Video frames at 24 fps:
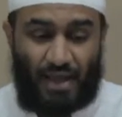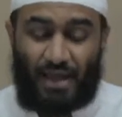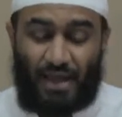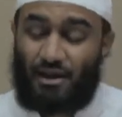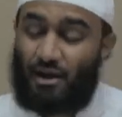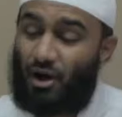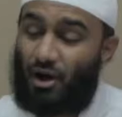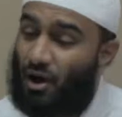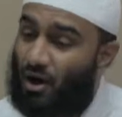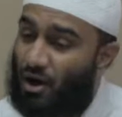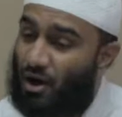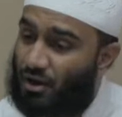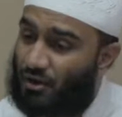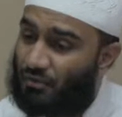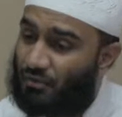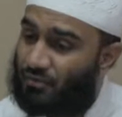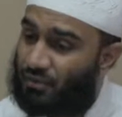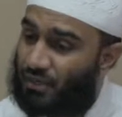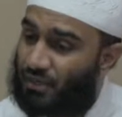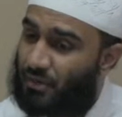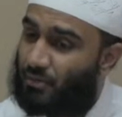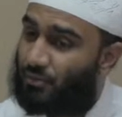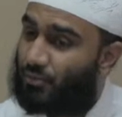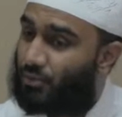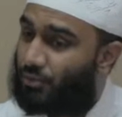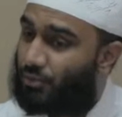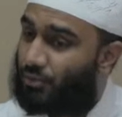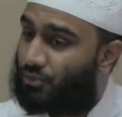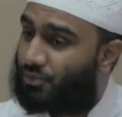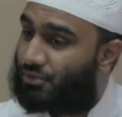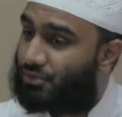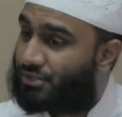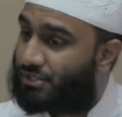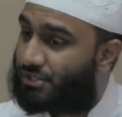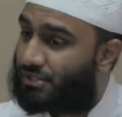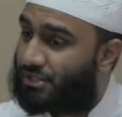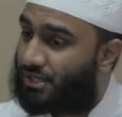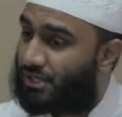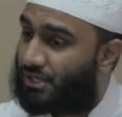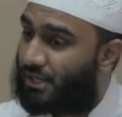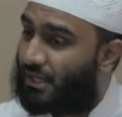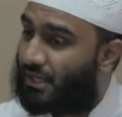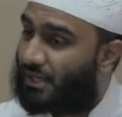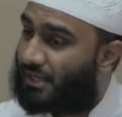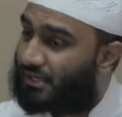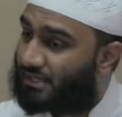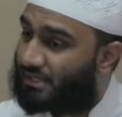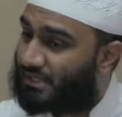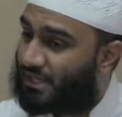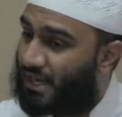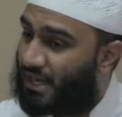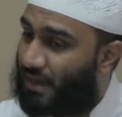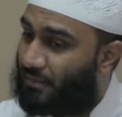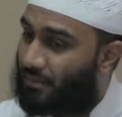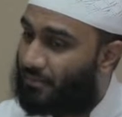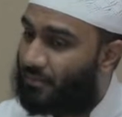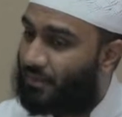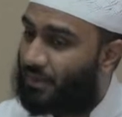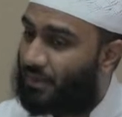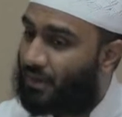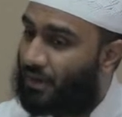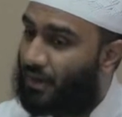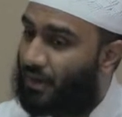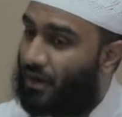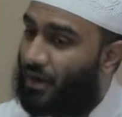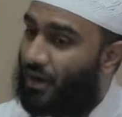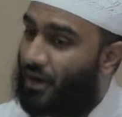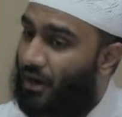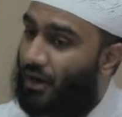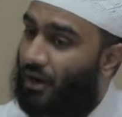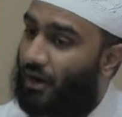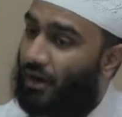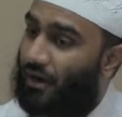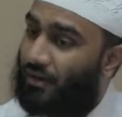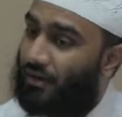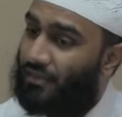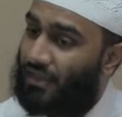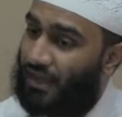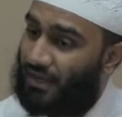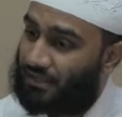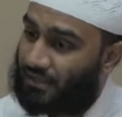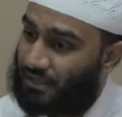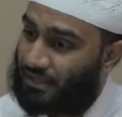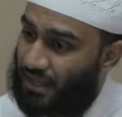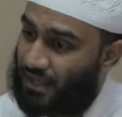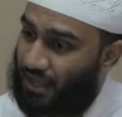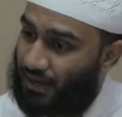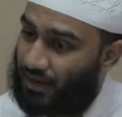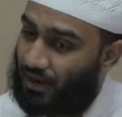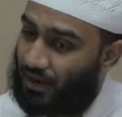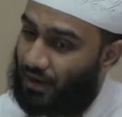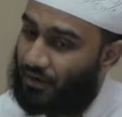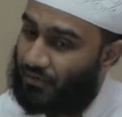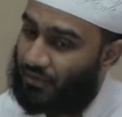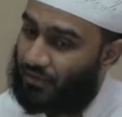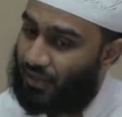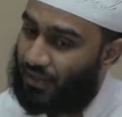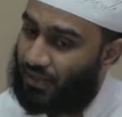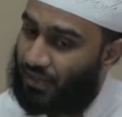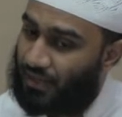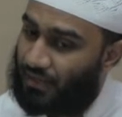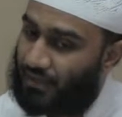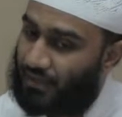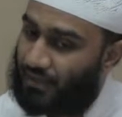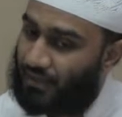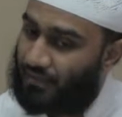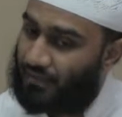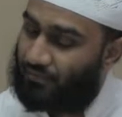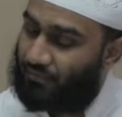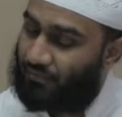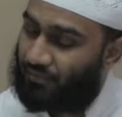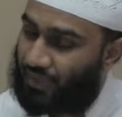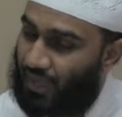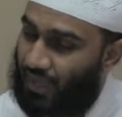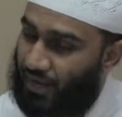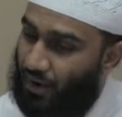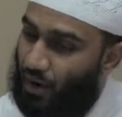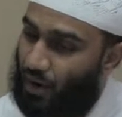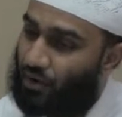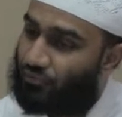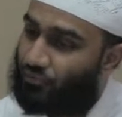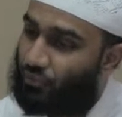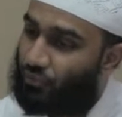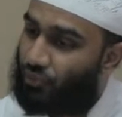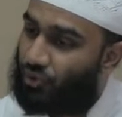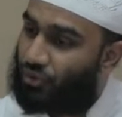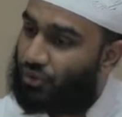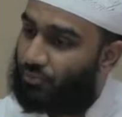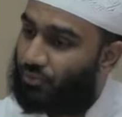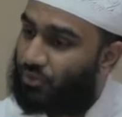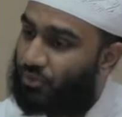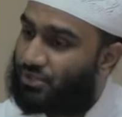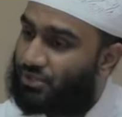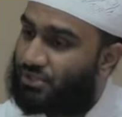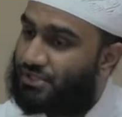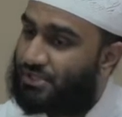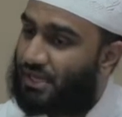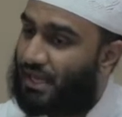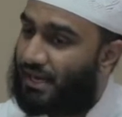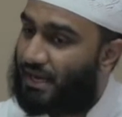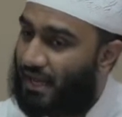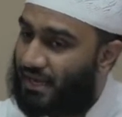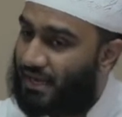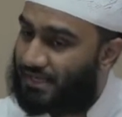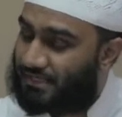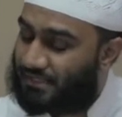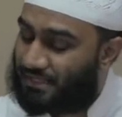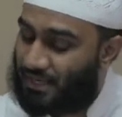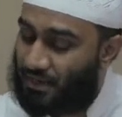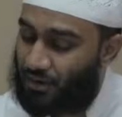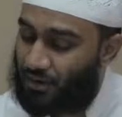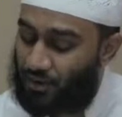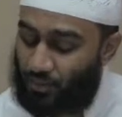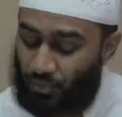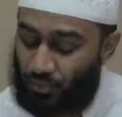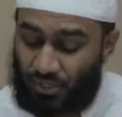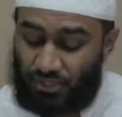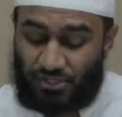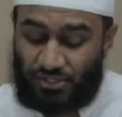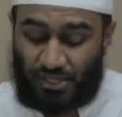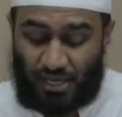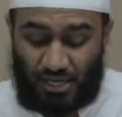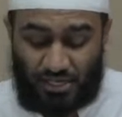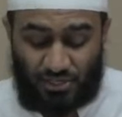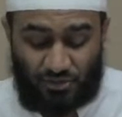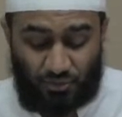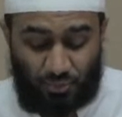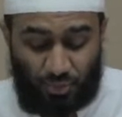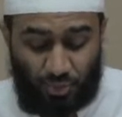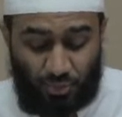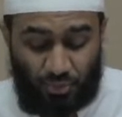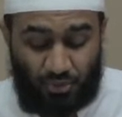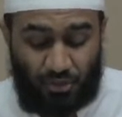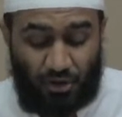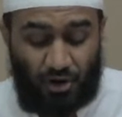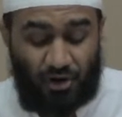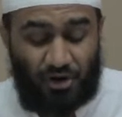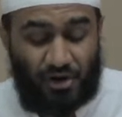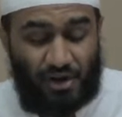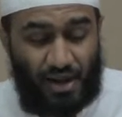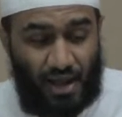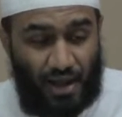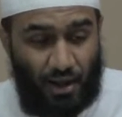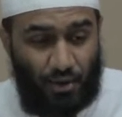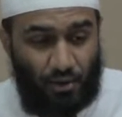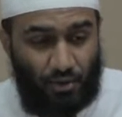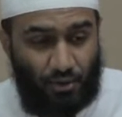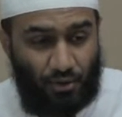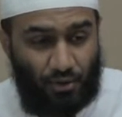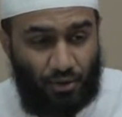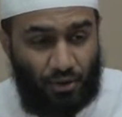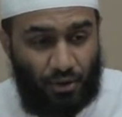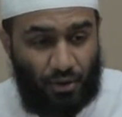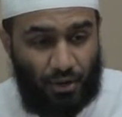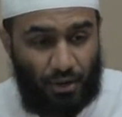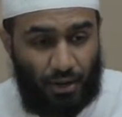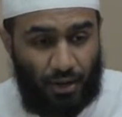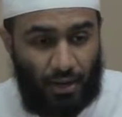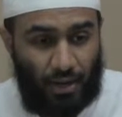And all of the rules in Islam that are for the person that has reached the age of puberty are now,